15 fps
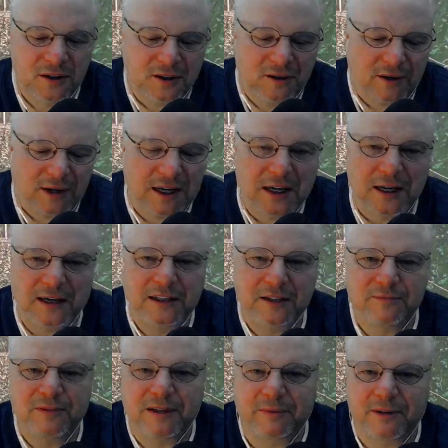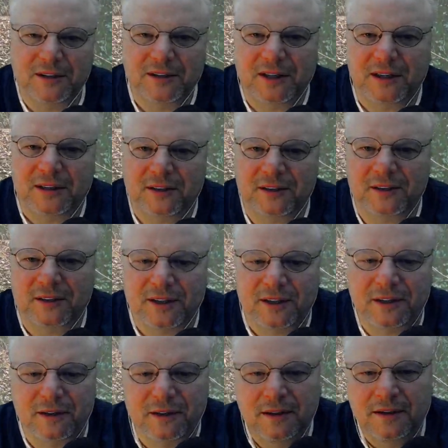I'd like to be able to take this thing and,